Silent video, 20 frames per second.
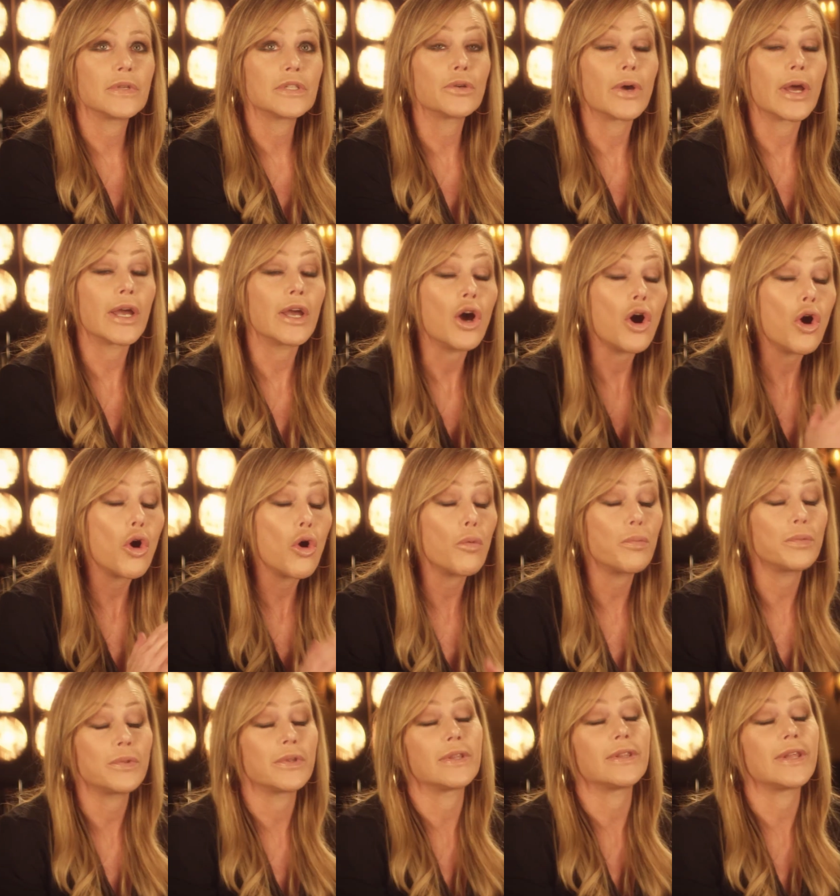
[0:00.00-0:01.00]
So I
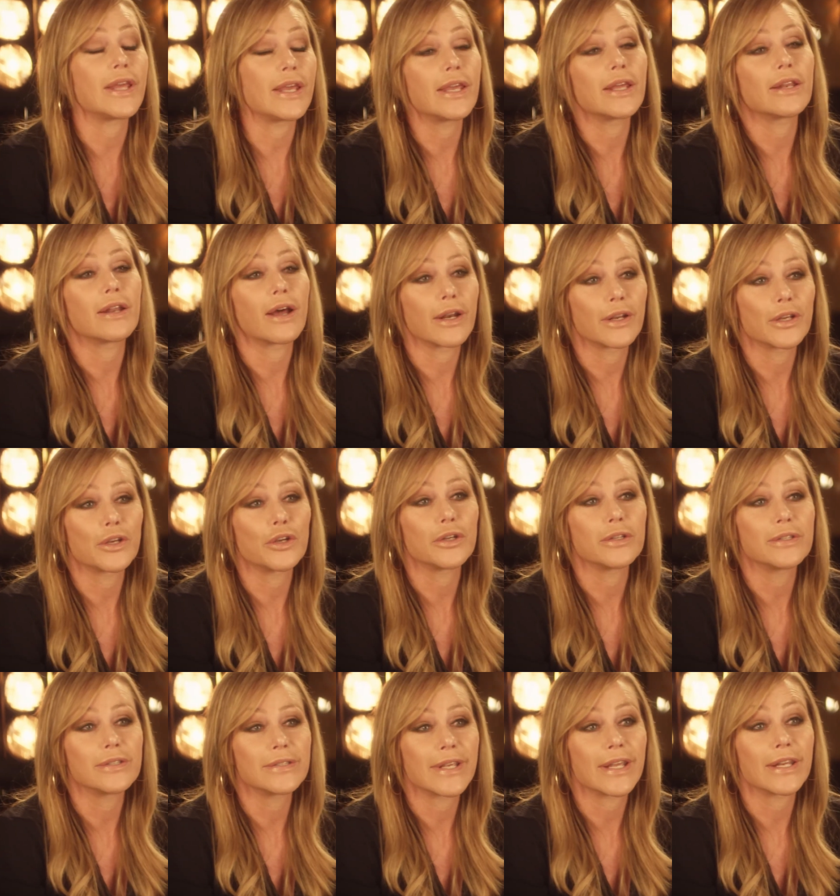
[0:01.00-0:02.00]
hope that they get on a
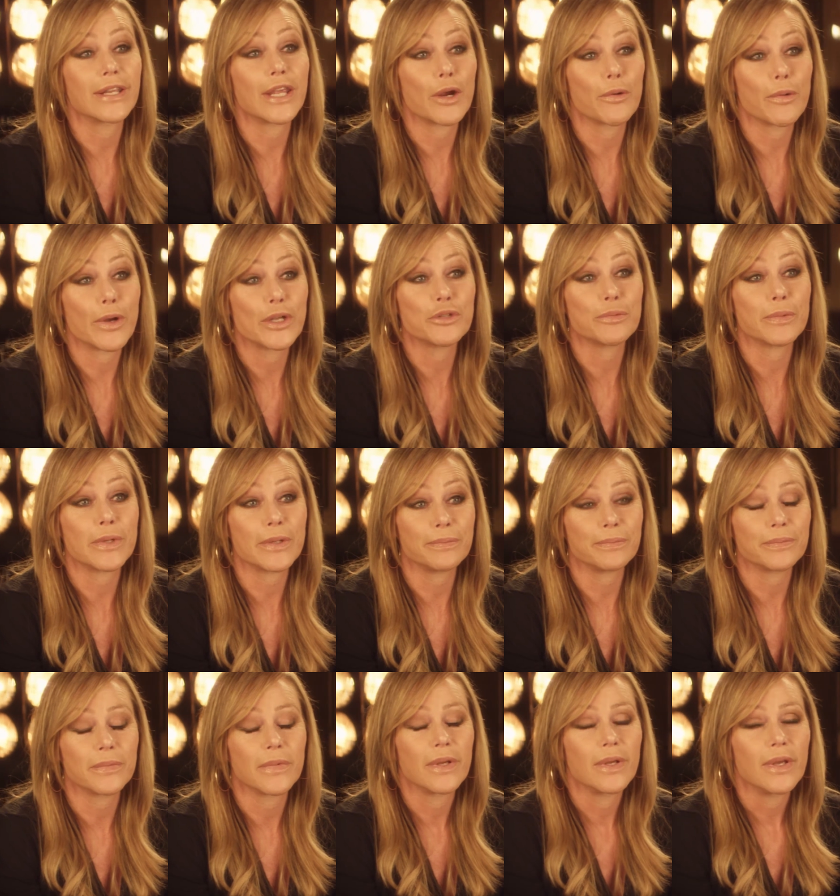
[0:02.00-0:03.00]
good skincare
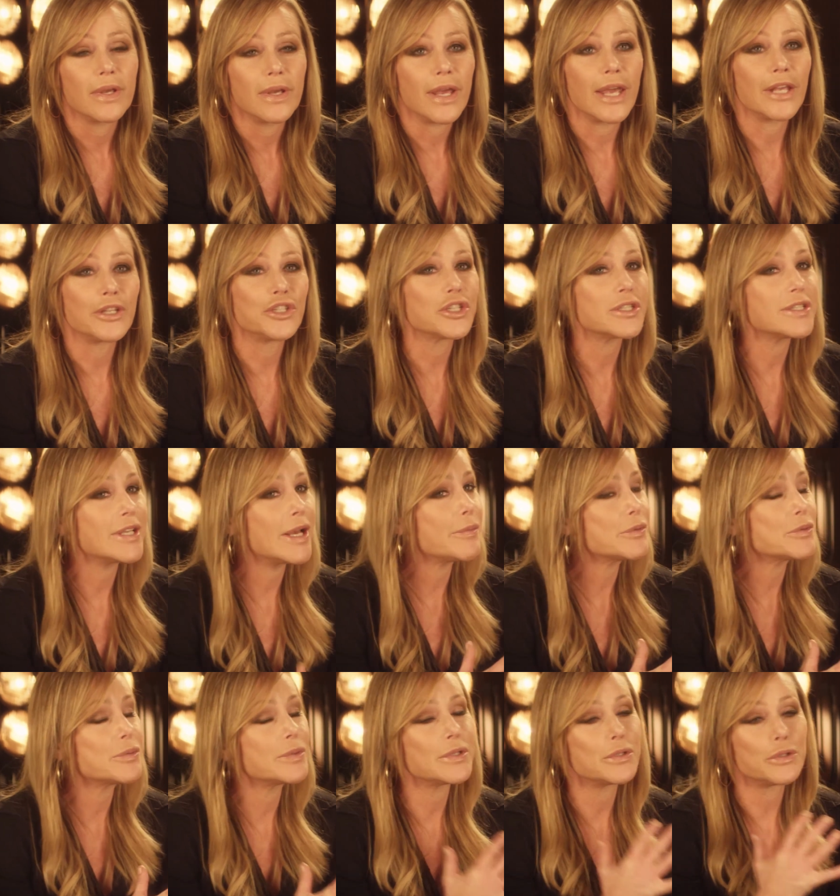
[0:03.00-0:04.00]
regimen it just
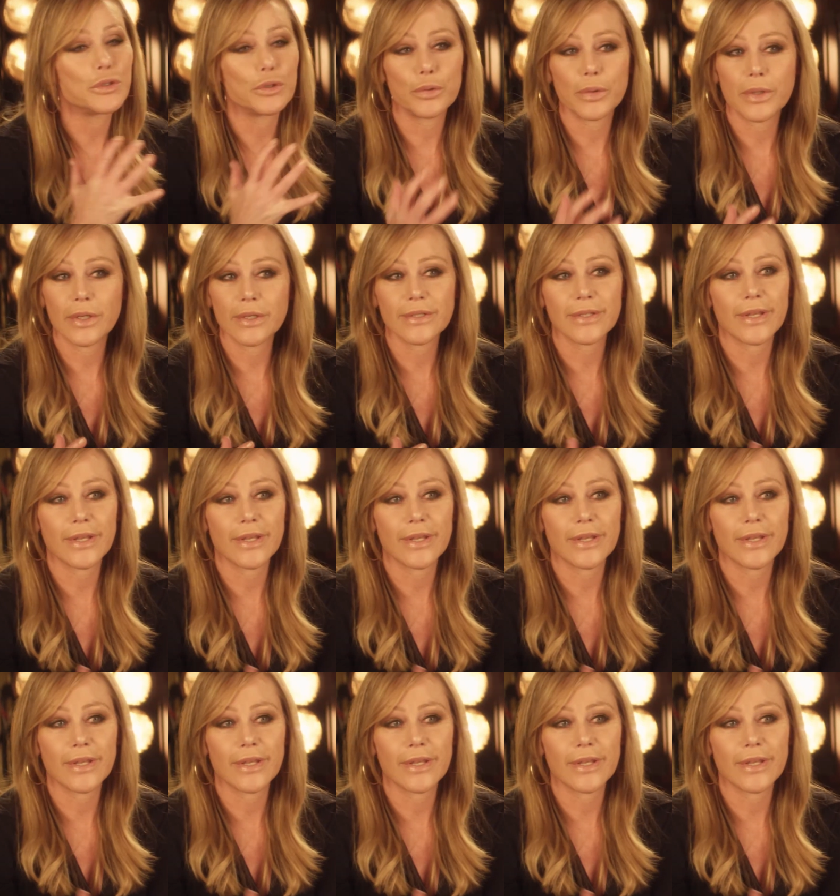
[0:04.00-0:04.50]
helps with the dewy